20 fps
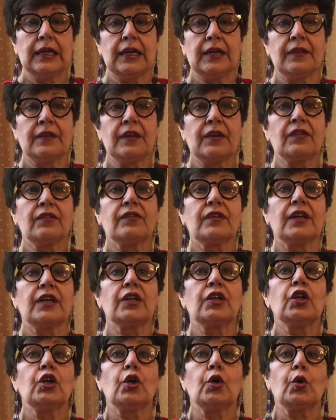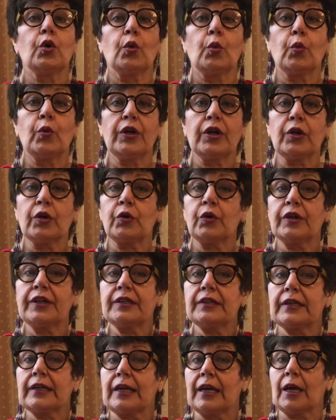And they said, we are going
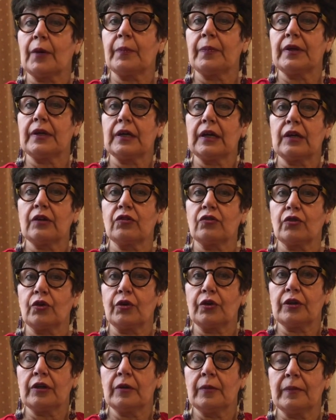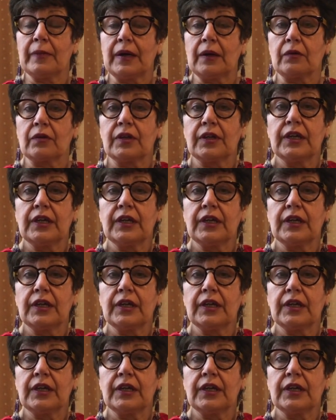to cap it at a certain amount.